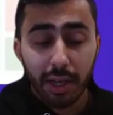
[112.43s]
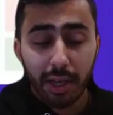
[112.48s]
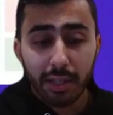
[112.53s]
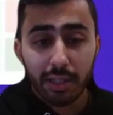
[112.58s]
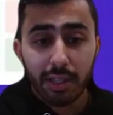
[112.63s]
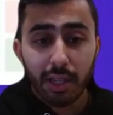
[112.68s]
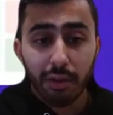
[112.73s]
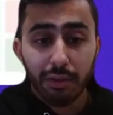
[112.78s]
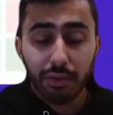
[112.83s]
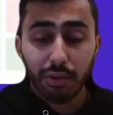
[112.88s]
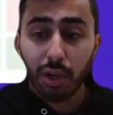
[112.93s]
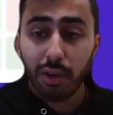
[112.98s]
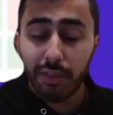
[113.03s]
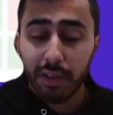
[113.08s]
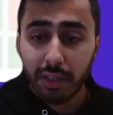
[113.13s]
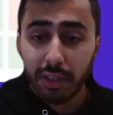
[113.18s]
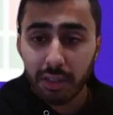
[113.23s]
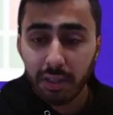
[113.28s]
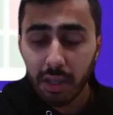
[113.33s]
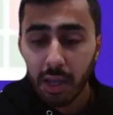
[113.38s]
and
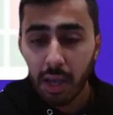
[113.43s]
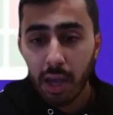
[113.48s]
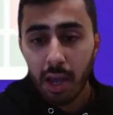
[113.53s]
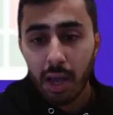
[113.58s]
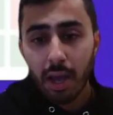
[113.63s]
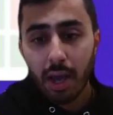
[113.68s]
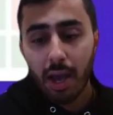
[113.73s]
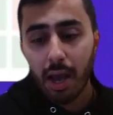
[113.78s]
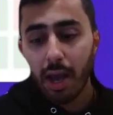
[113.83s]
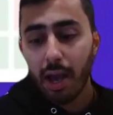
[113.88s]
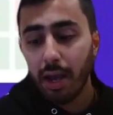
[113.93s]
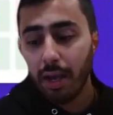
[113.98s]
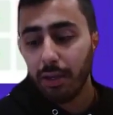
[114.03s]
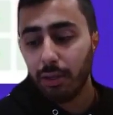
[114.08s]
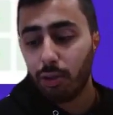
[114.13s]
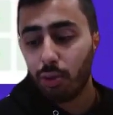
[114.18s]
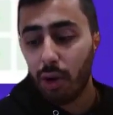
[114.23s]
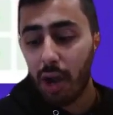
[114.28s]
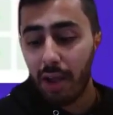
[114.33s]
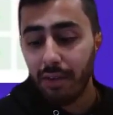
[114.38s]
self-service,
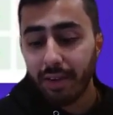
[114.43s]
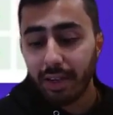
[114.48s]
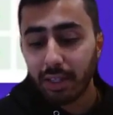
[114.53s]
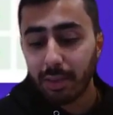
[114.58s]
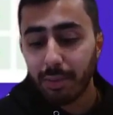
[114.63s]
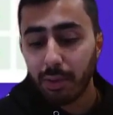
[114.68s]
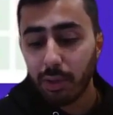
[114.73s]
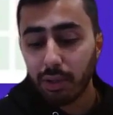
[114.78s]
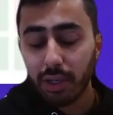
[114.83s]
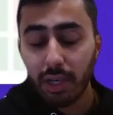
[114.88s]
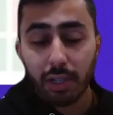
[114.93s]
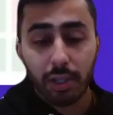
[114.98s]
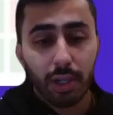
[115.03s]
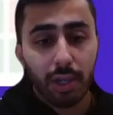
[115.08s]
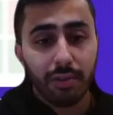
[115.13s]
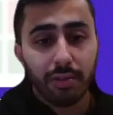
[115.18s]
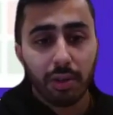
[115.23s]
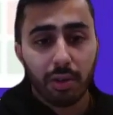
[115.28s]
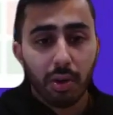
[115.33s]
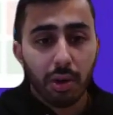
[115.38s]
driving some of those
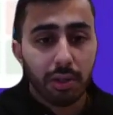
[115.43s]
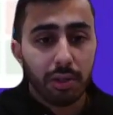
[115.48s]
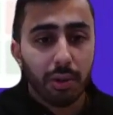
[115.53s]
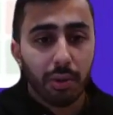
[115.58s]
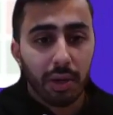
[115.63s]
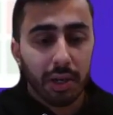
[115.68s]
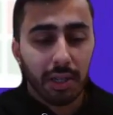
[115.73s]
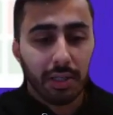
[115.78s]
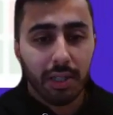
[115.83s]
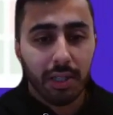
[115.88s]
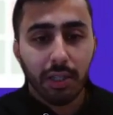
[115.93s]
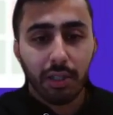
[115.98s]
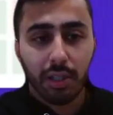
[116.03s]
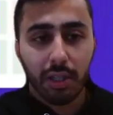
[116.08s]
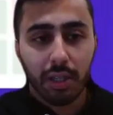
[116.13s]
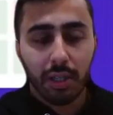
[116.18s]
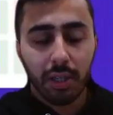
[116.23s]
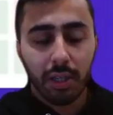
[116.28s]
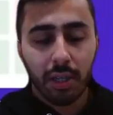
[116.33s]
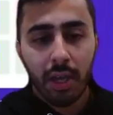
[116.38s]
initiatives across the
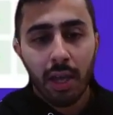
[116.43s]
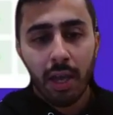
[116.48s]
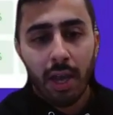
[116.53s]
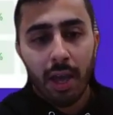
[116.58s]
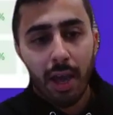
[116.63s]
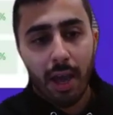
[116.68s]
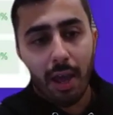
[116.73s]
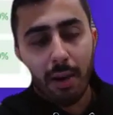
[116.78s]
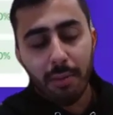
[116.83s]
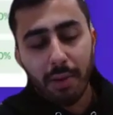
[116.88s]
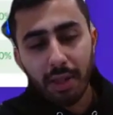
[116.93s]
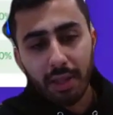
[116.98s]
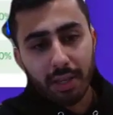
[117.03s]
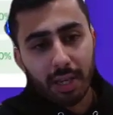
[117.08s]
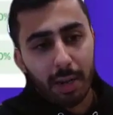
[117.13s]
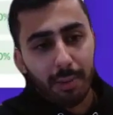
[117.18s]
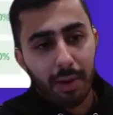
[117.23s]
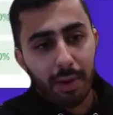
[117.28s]
organization. And by the time